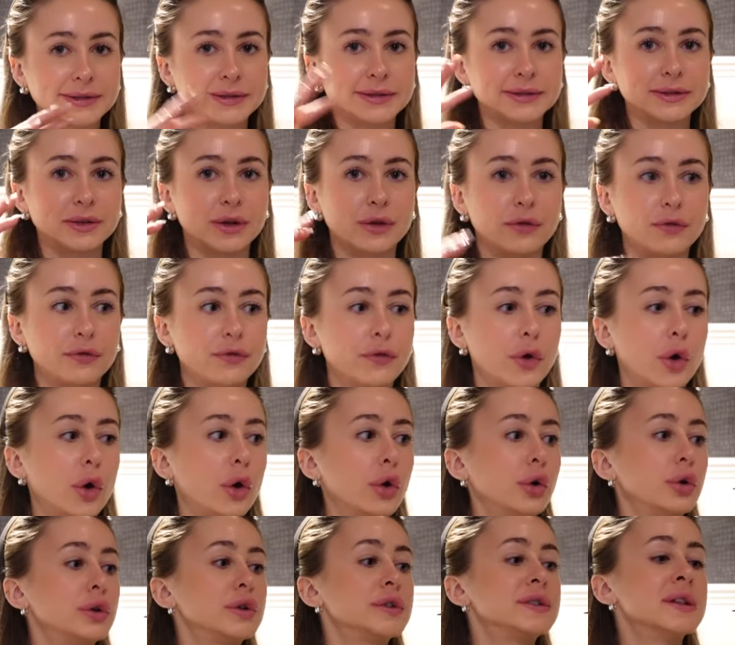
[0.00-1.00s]
so
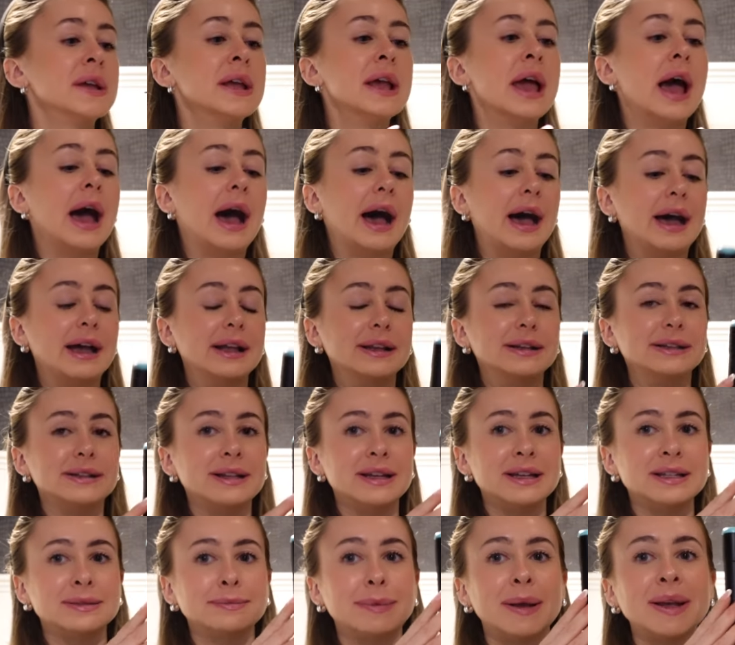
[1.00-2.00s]
Phox and
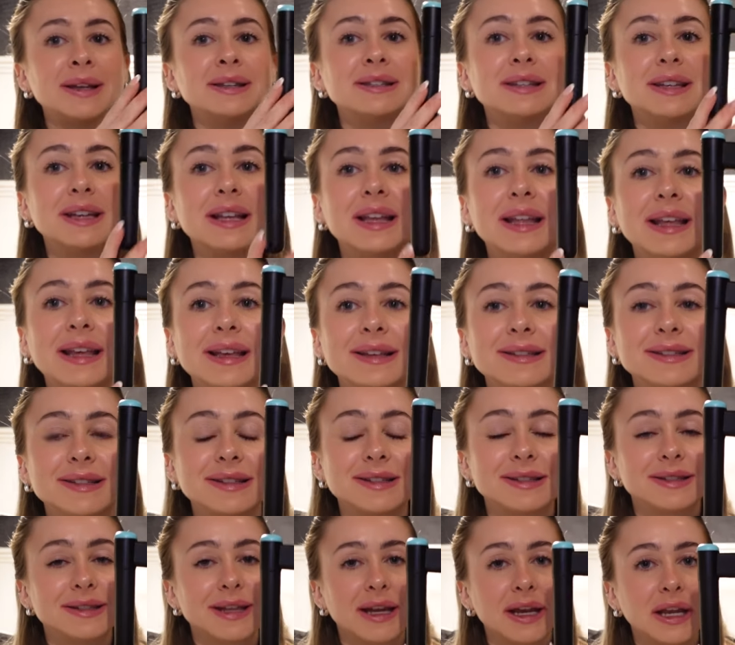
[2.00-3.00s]
it's basically a
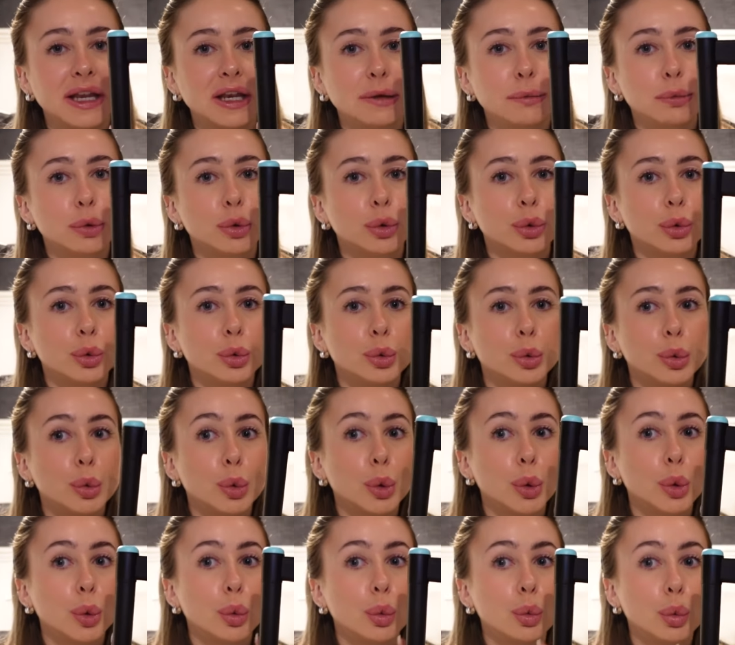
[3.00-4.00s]

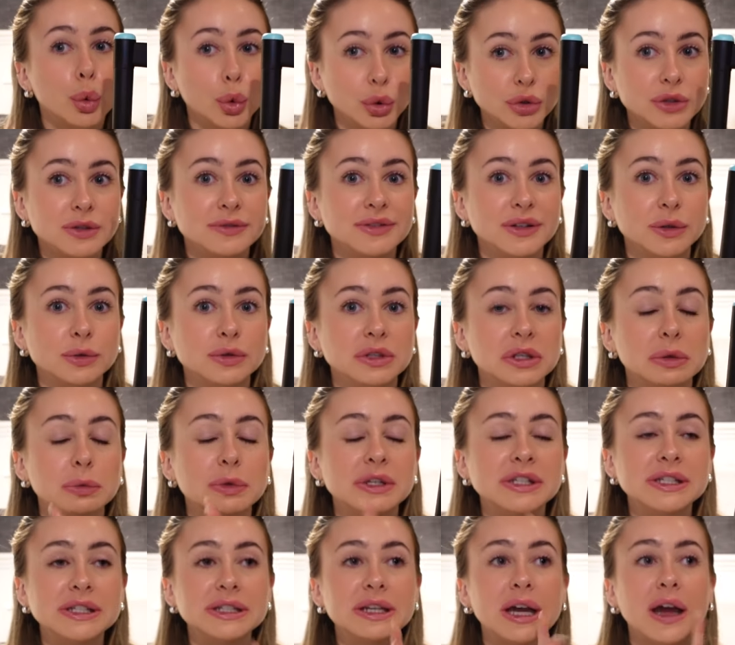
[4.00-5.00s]
sustainable water filter
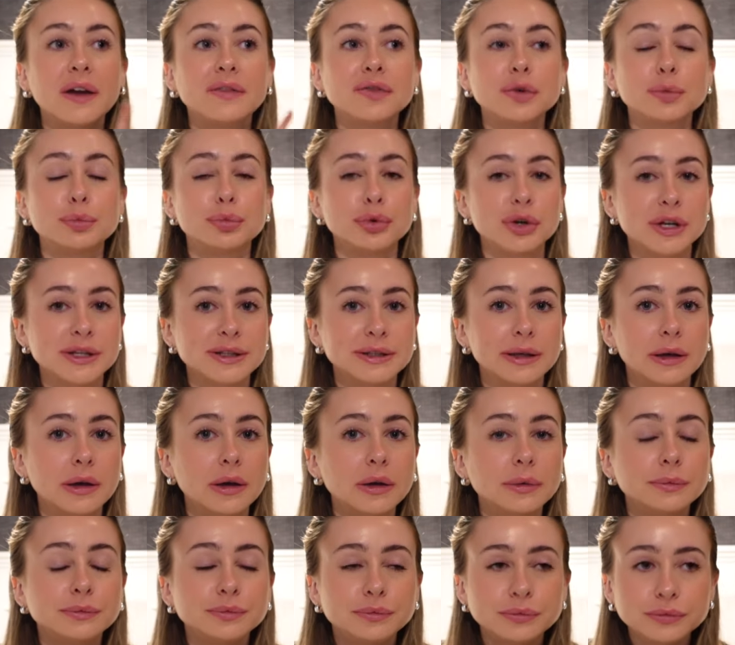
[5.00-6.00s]
we did have a
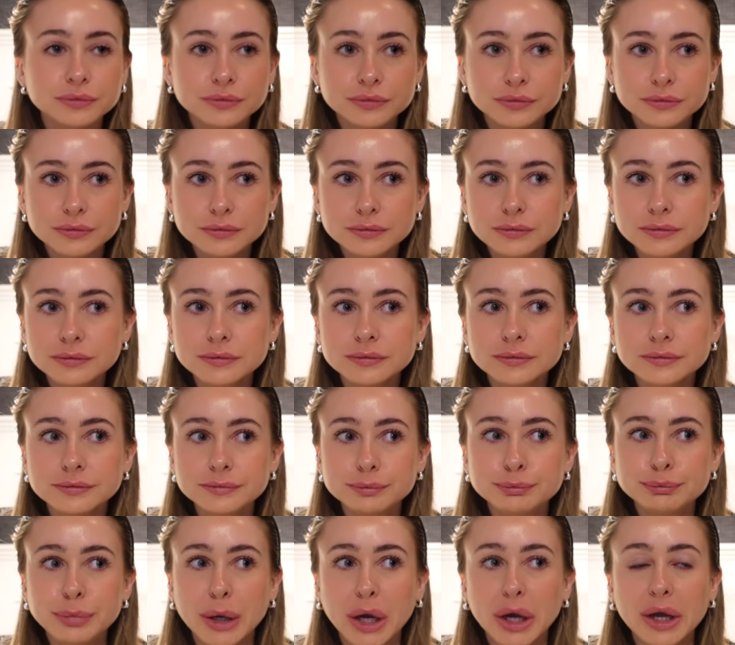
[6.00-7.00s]
brita
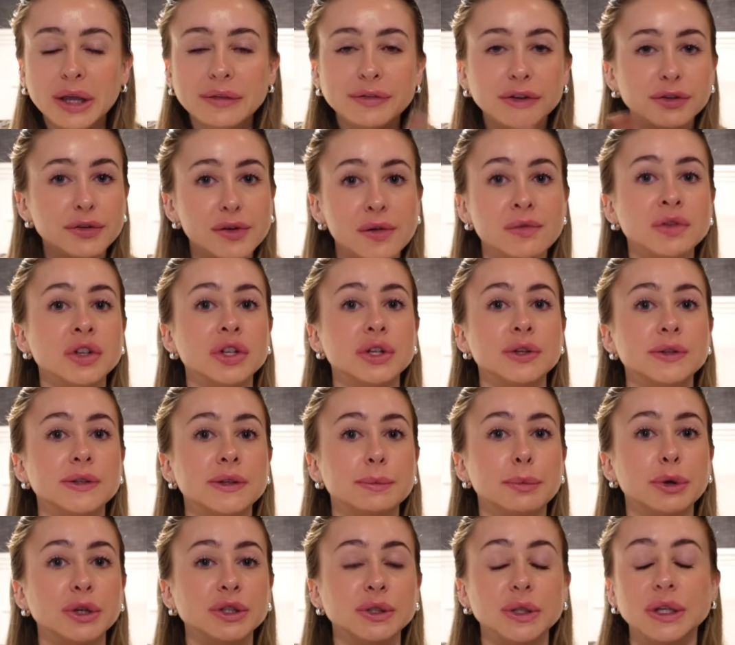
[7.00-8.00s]
but if you've ever used
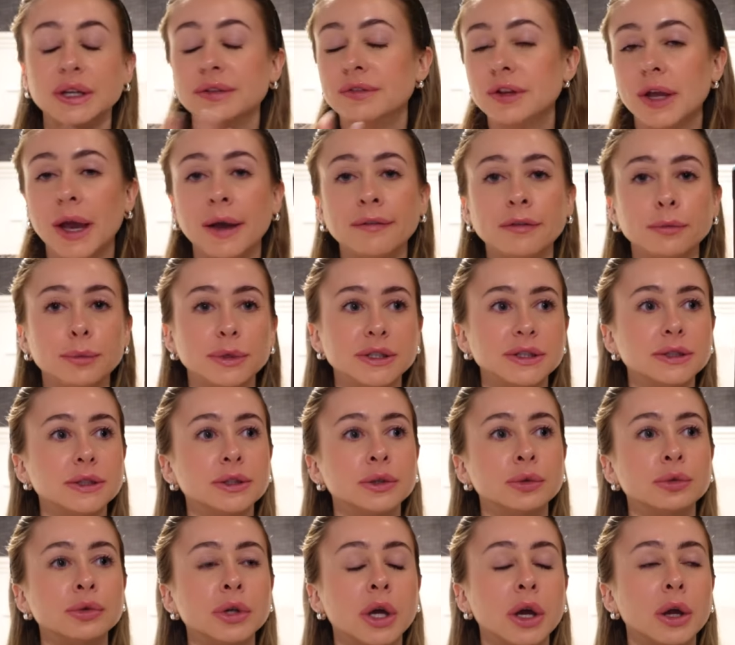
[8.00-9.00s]
a Brita, if you have a Brita,
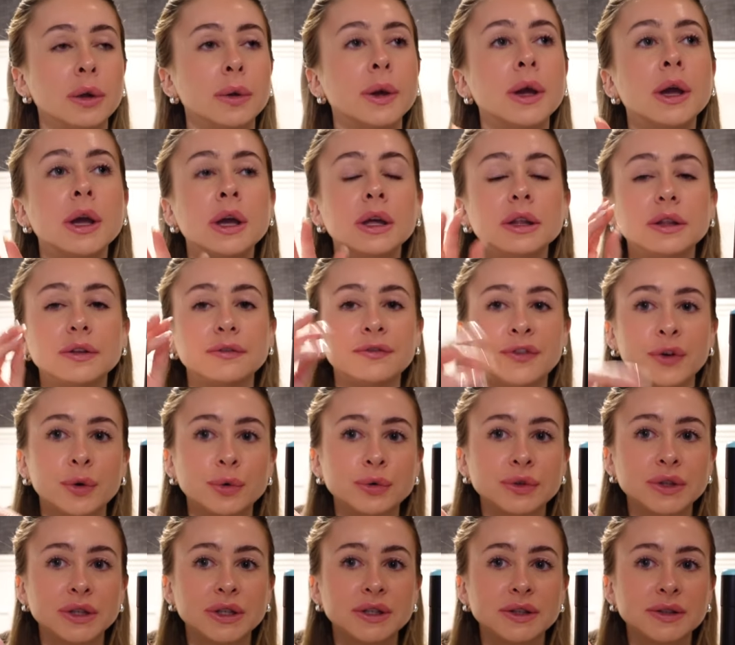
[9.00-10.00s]
you'll know the
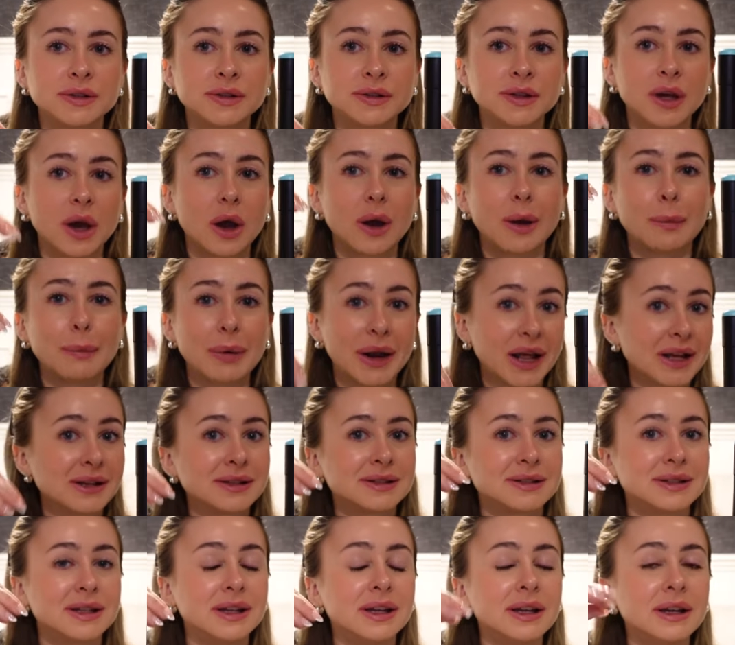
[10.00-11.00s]
filters are
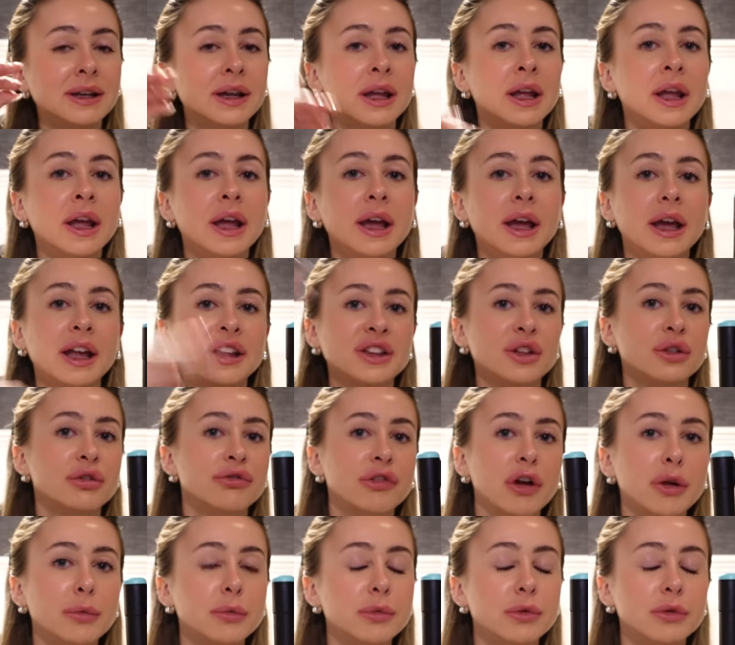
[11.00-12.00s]
plastic and you
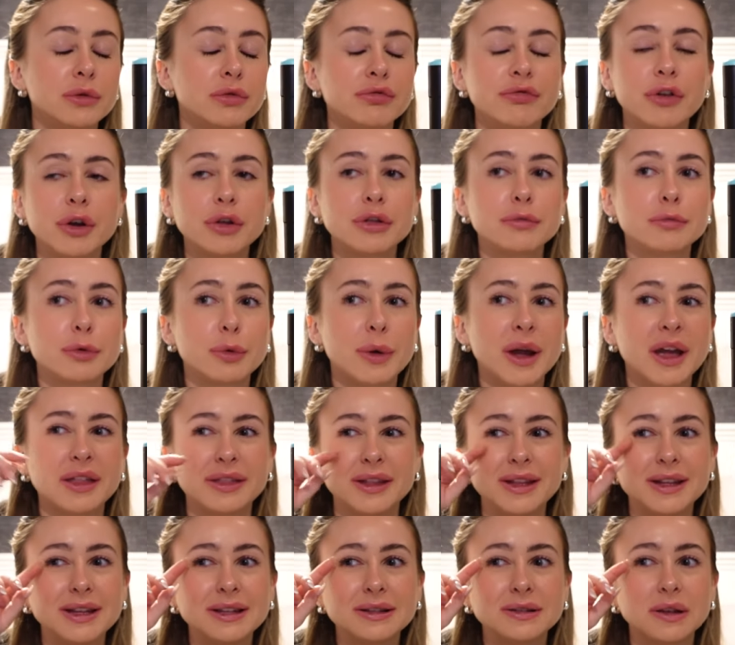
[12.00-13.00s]
throw, throw them away. I
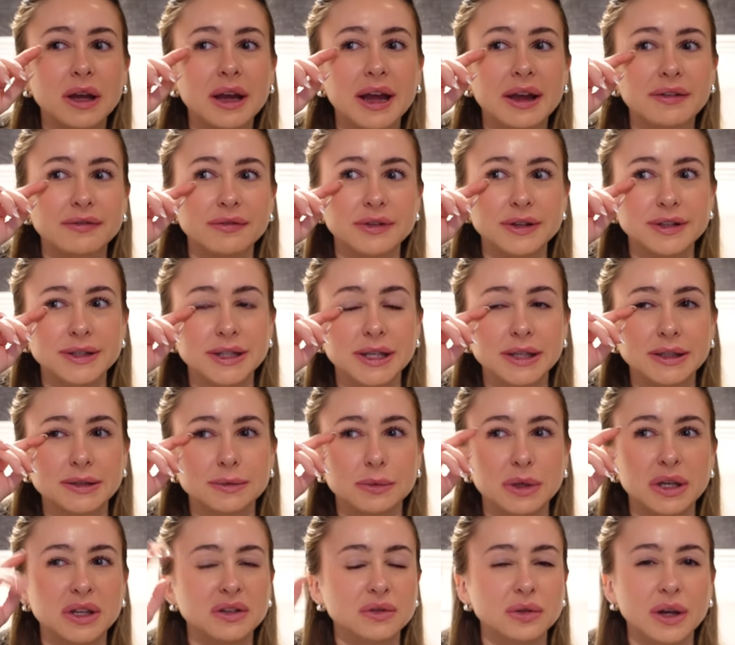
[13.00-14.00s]
think it's like every six
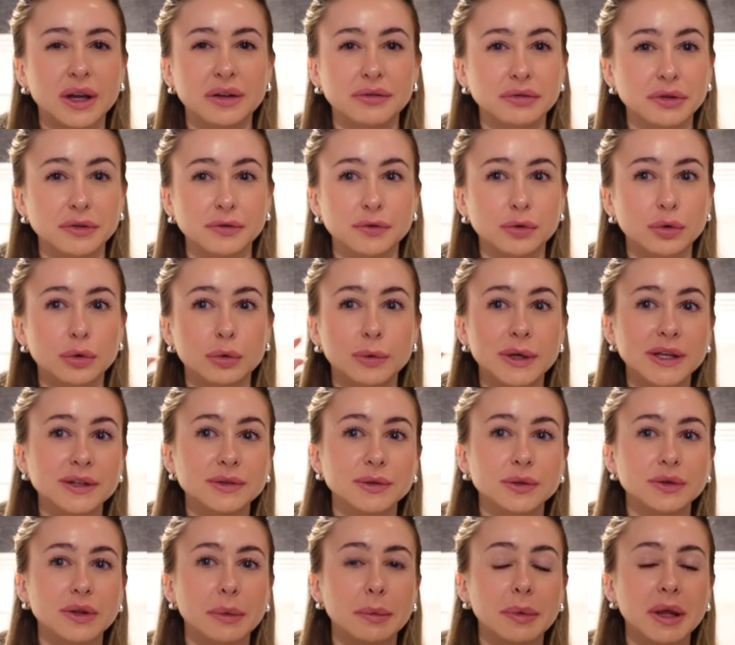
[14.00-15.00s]
weeks or every four weeks
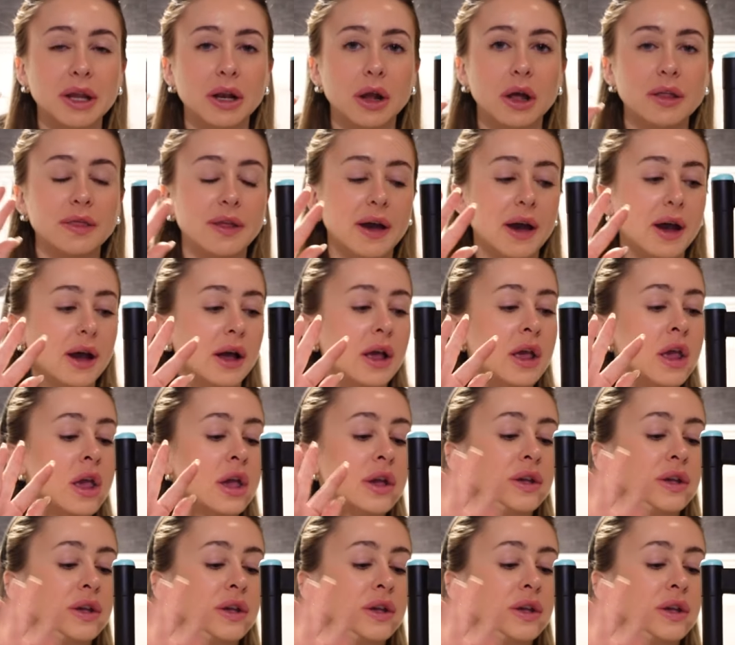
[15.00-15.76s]
or something like that.